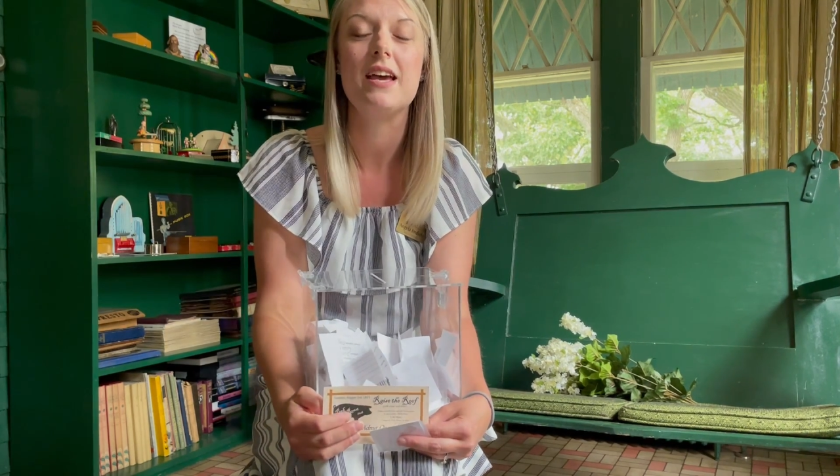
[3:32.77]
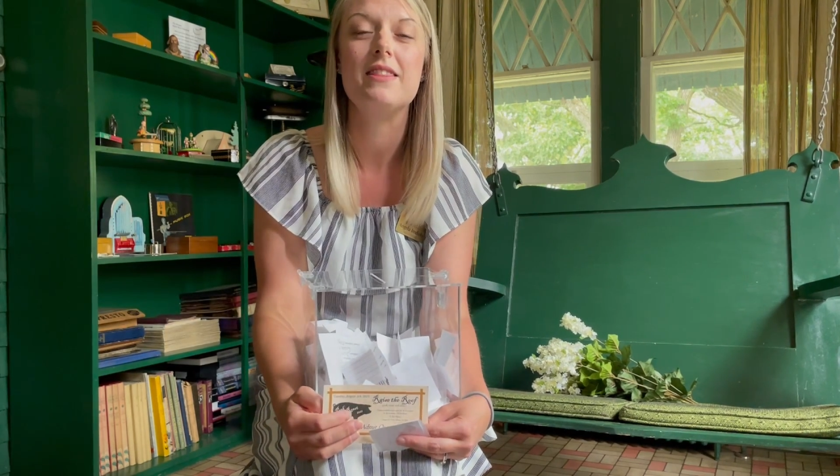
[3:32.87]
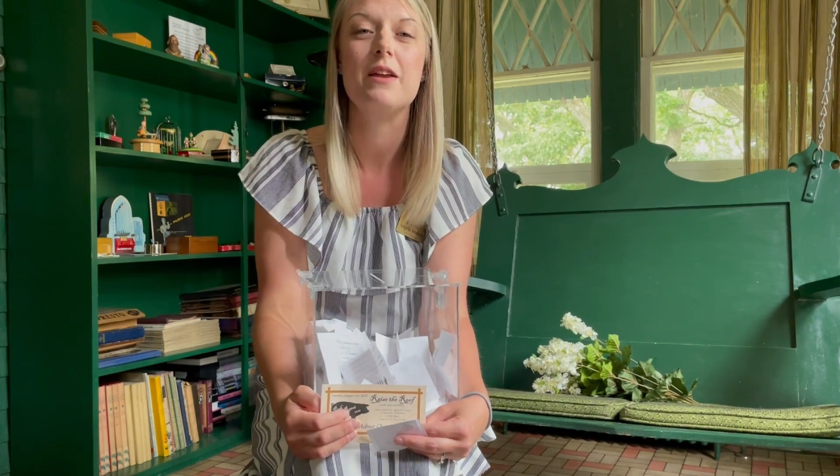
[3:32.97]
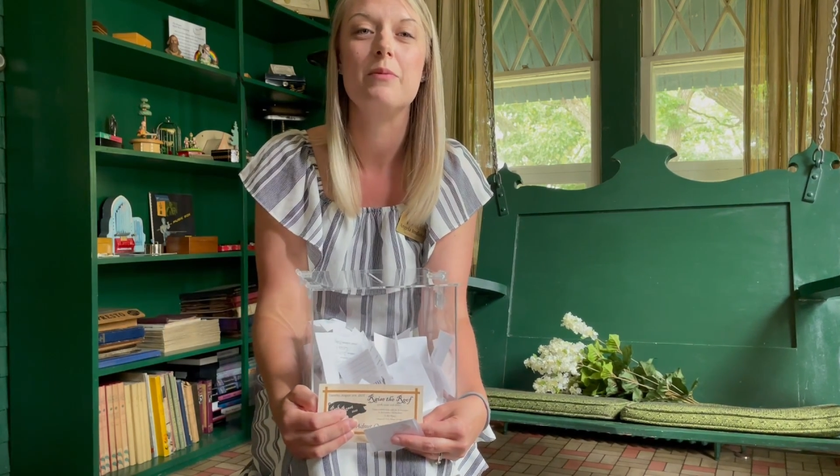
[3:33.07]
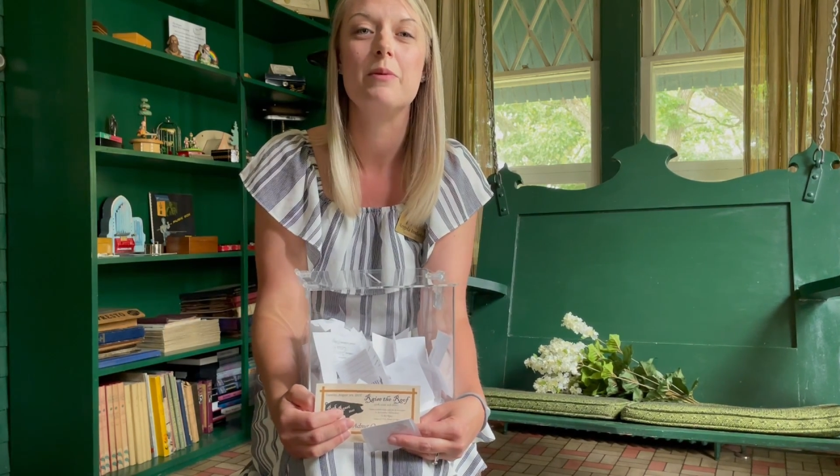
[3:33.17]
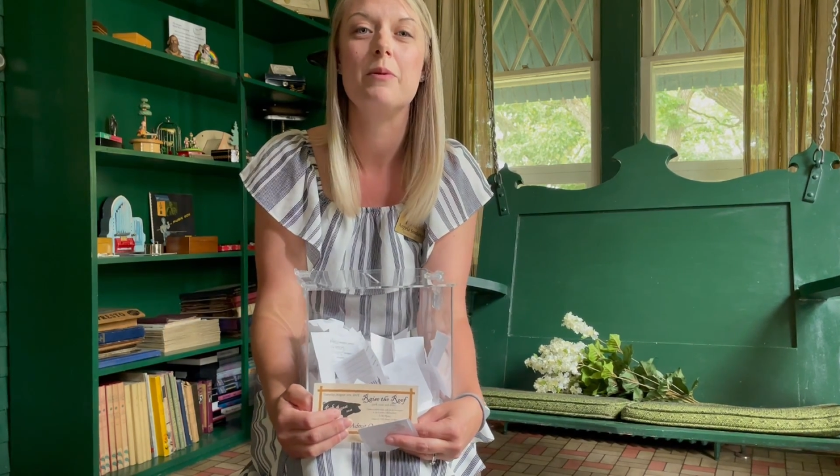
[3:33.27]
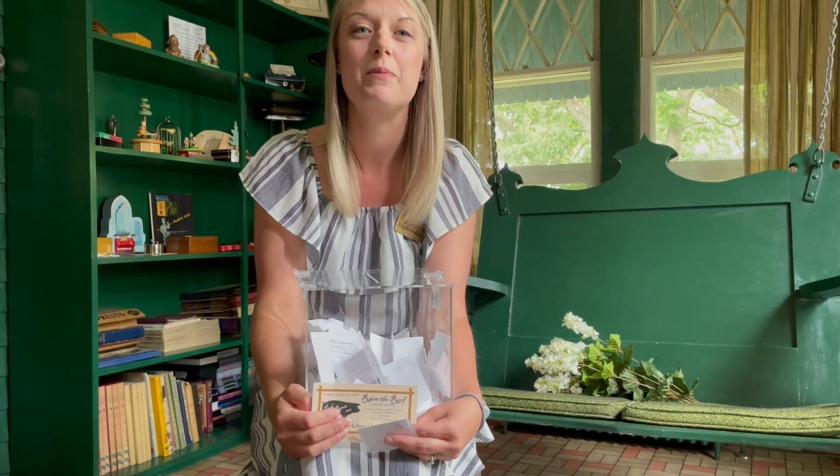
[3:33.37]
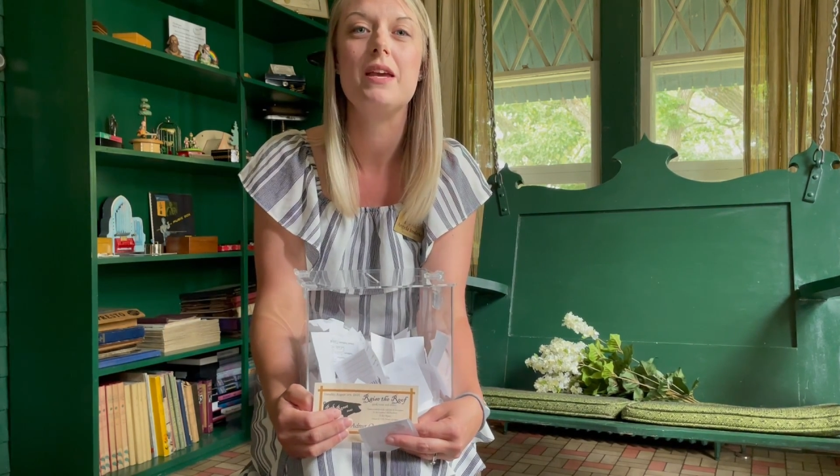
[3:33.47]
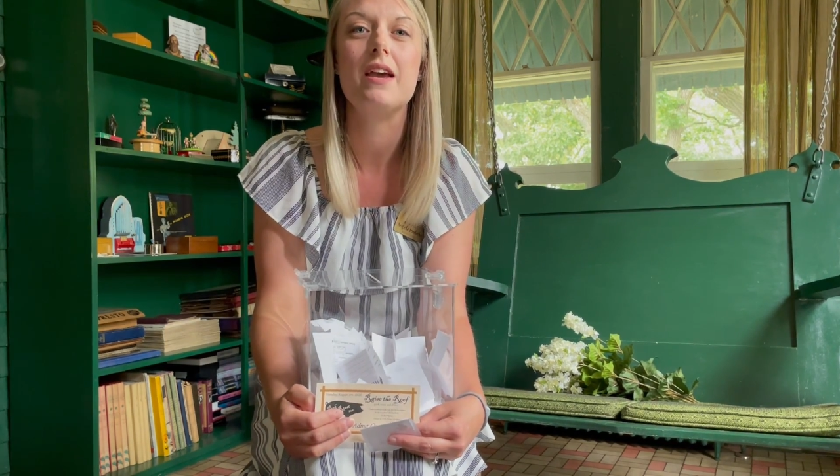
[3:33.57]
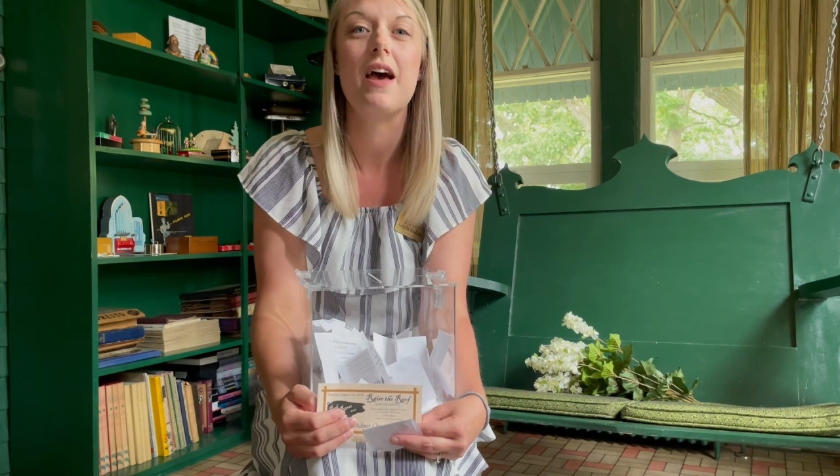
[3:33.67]
and then we will
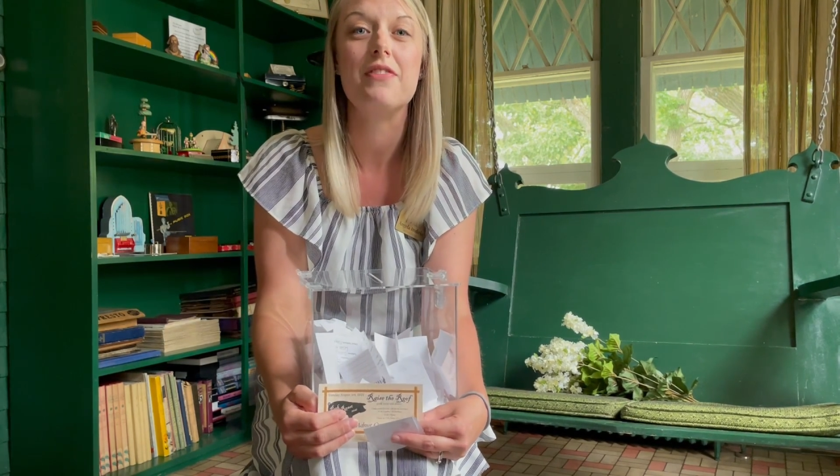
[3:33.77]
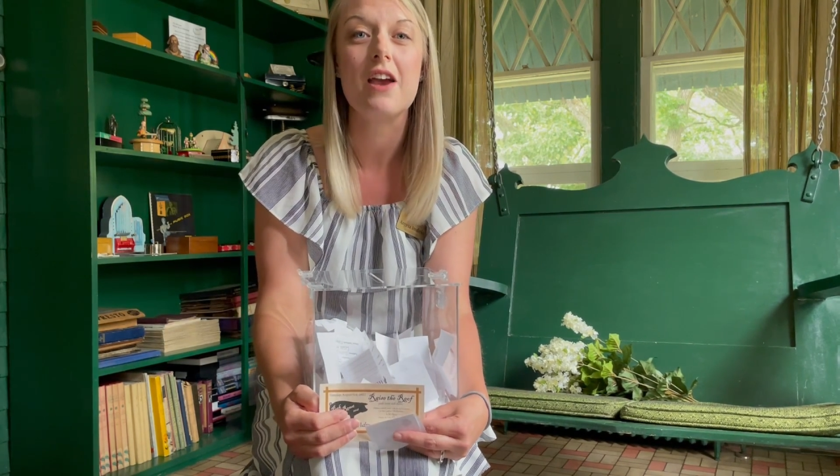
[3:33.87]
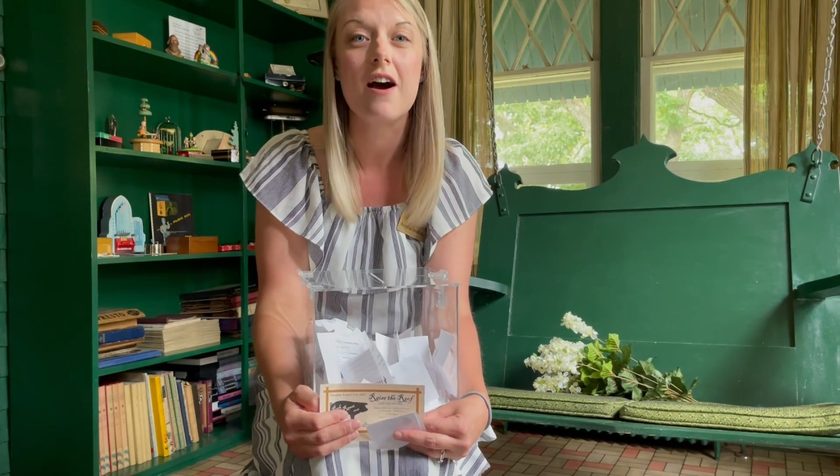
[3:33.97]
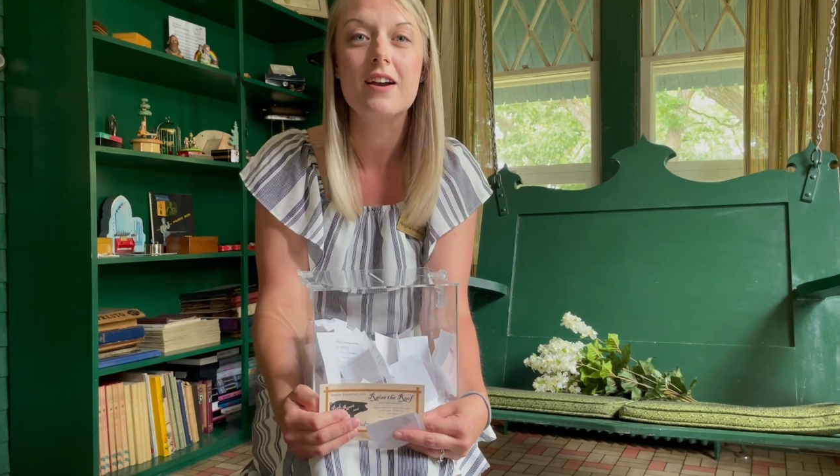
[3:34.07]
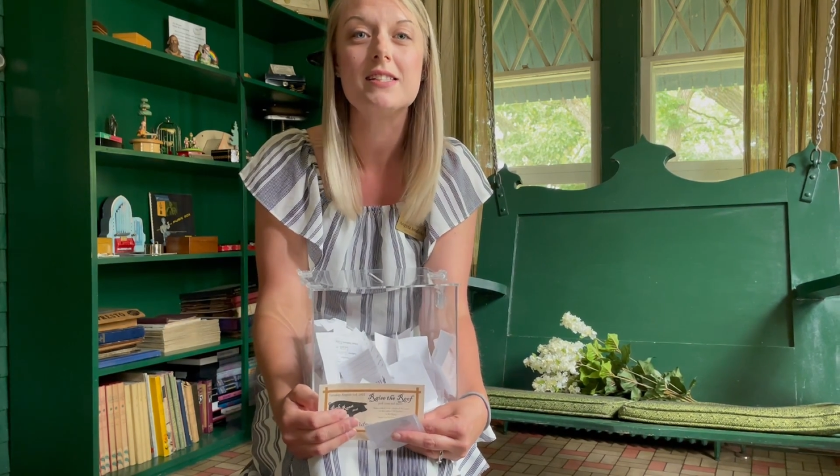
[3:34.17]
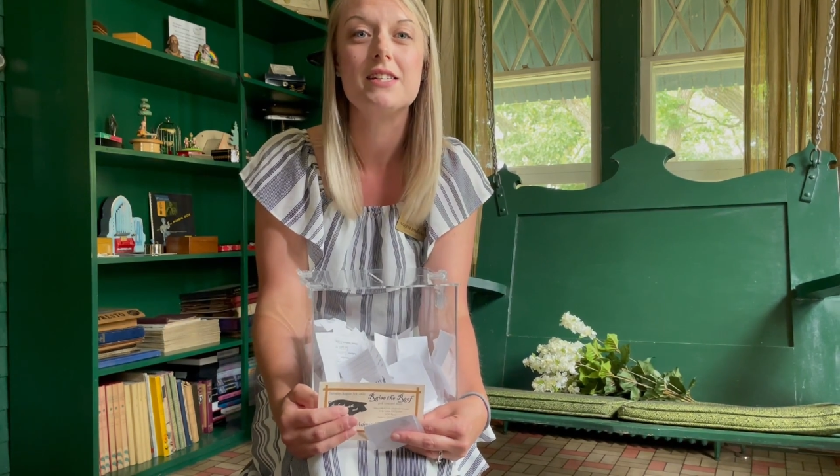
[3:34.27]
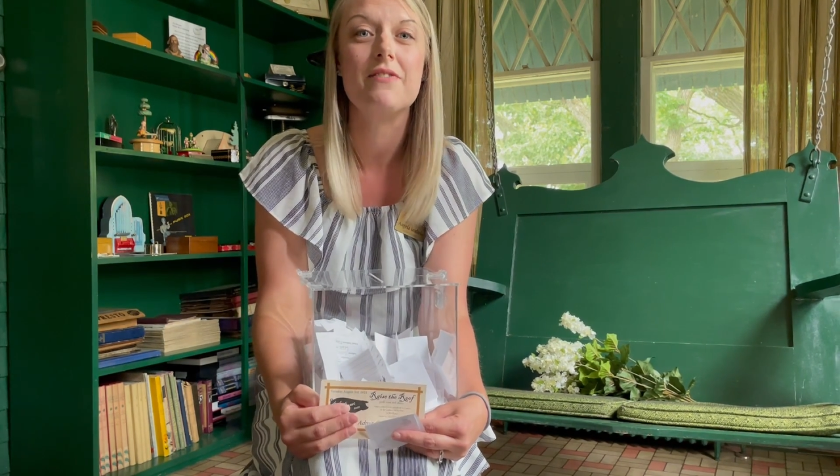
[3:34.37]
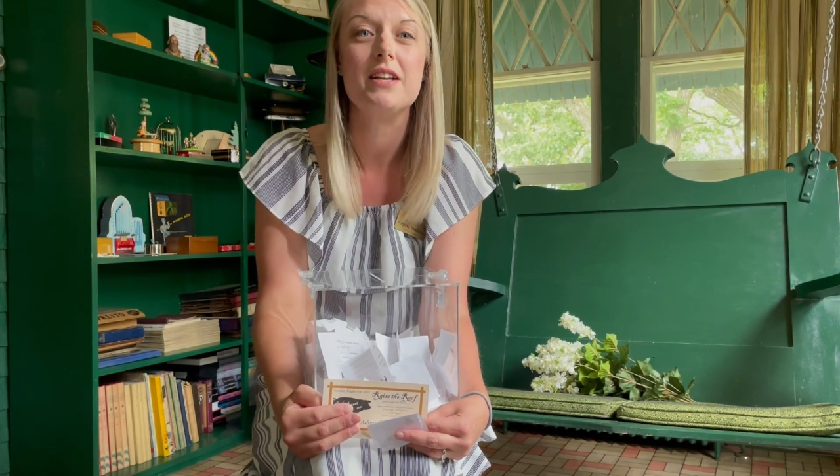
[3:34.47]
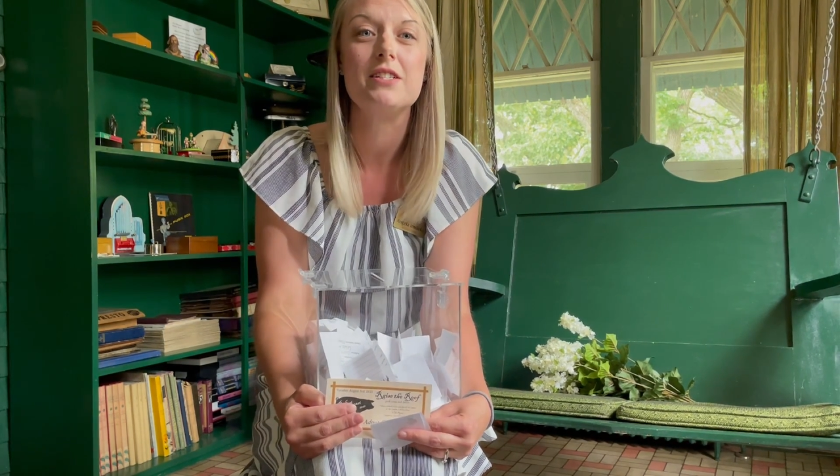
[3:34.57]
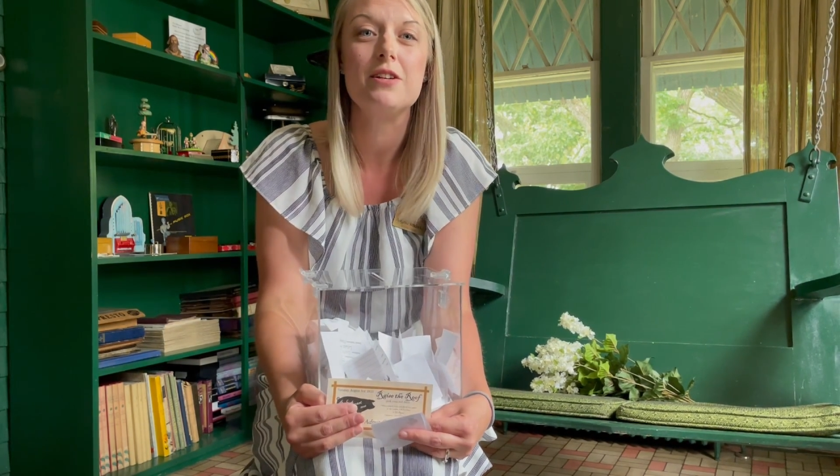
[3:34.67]
be at the August
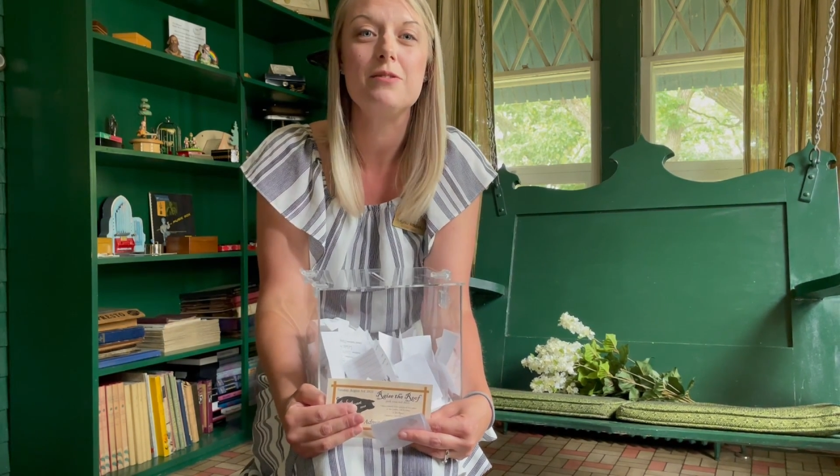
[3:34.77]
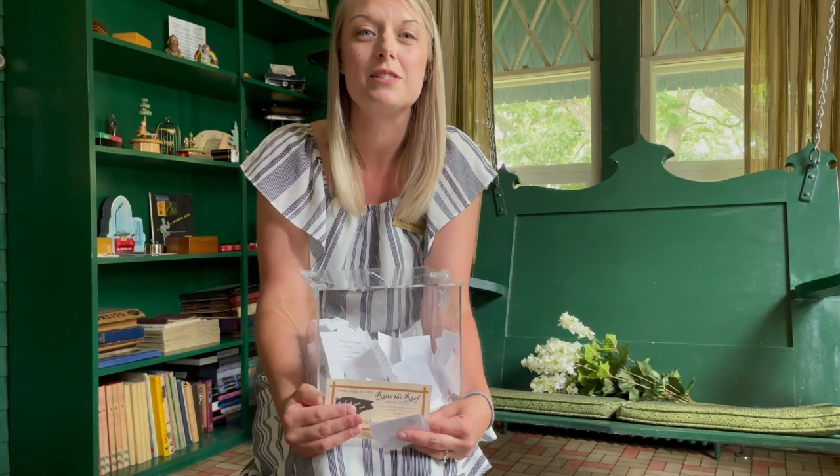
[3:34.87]
event too.